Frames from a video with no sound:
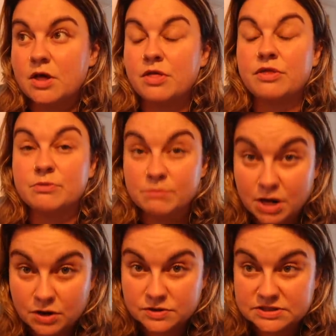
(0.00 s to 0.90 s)
the
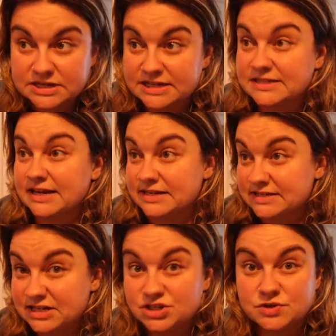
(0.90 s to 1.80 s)
most is I can
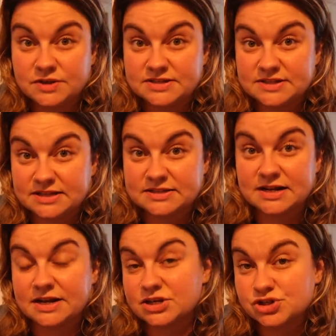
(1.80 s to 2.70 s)
teach you these things
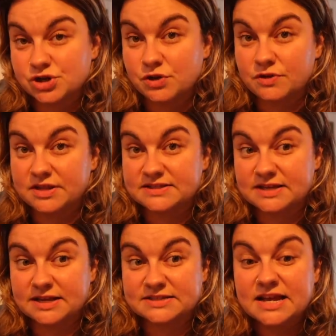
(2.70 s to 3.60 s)
and I can show you these
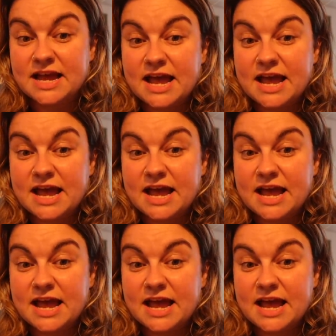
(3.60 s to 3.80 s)
things.